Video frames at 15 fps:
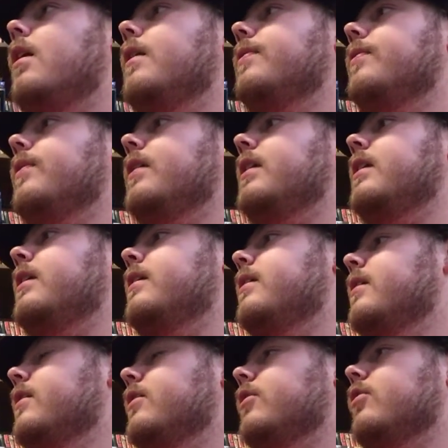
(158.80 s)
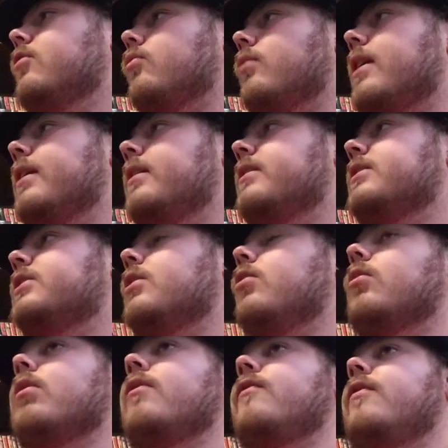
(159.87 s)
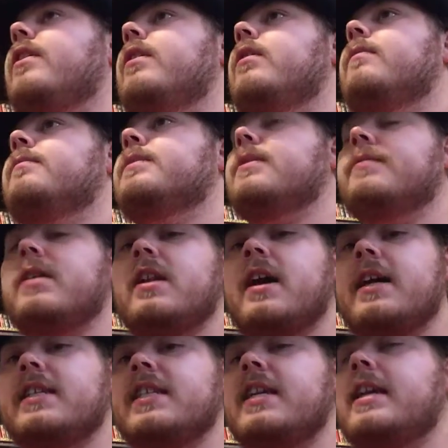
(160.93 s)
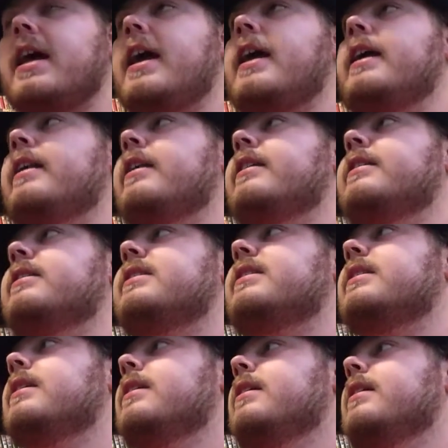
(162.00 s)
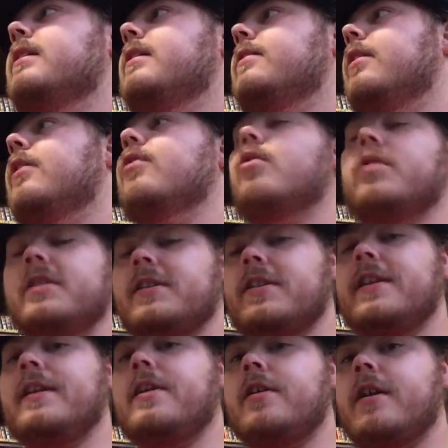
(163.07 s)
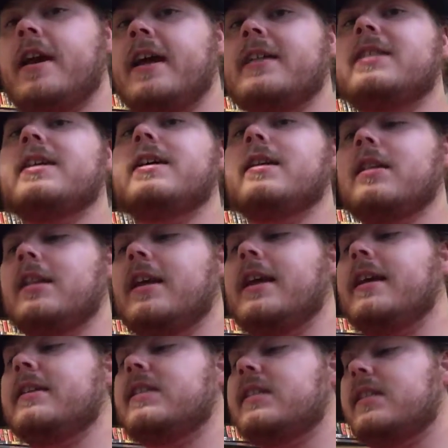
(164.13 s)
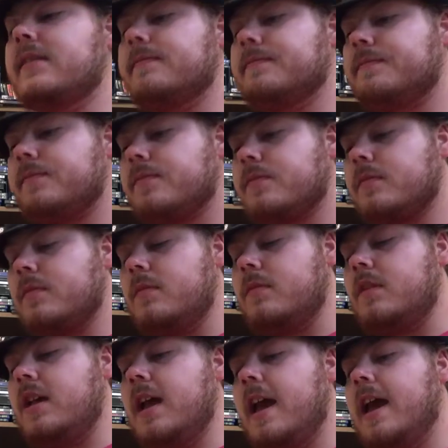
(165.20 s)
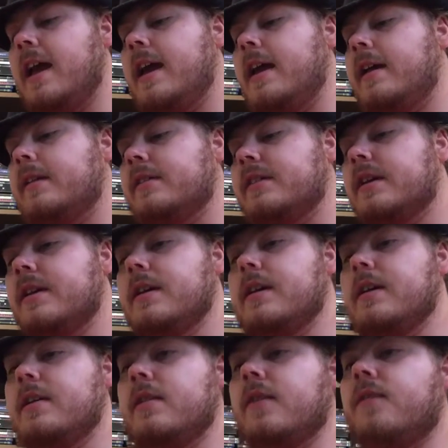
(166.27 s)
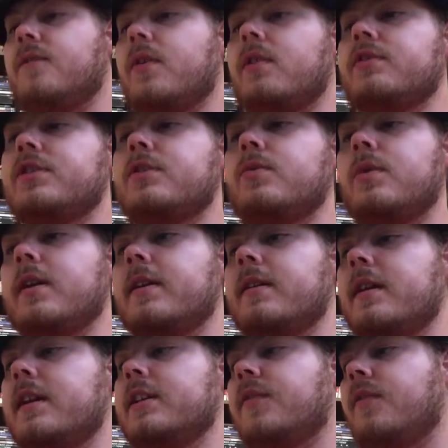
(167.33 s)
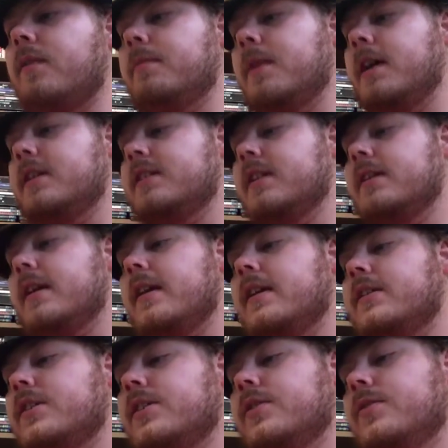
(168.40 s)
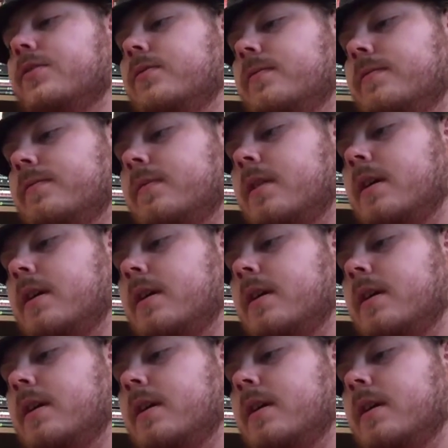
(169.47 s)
on the greatest horror films of the 1980s, according to the internet, list. And the first one is from 1982.